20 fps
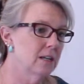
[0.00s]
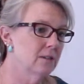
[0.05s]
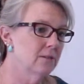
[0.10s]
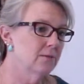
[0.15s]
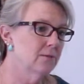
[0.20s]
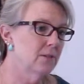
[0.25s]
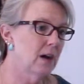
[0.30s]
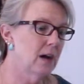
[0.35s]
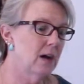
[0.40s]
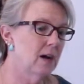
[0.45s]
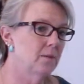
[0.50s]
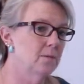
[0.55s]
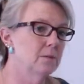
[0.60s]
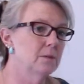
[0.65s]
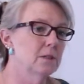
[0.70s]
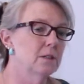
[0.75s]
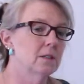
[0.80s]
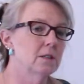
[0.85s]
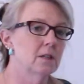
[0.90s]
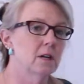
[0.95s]
of
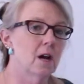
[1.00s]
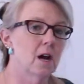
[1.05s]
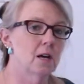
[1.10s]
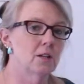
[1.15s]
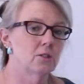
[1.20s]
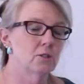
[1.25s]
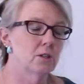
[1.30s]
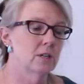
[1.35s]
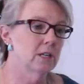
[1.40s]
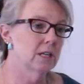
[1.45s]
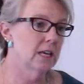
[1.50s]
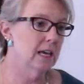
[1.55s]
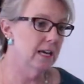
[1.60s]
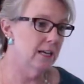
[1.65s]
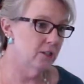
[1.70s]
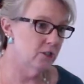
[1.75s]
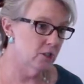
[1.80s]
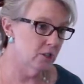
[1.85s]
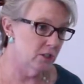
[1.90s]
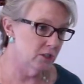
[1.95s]

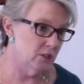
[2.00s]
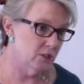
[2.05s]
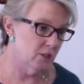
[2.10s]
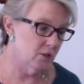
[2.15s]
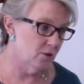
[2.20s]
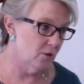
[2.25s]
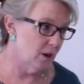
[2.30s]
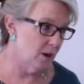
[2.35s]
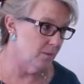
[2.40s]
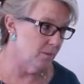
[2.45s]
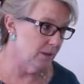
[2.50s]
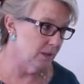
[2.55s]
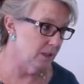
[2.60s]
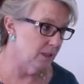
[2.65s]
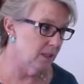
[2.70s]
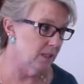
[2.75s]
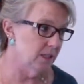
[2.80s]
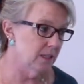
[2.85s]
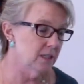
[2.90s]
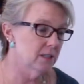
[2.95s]
contraindications to
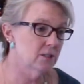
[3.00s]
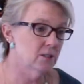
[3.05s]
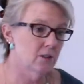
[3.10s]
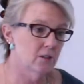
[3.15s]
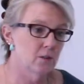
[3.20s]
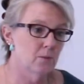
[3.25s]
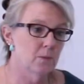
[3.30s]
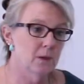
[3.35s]
thrombolytics, so the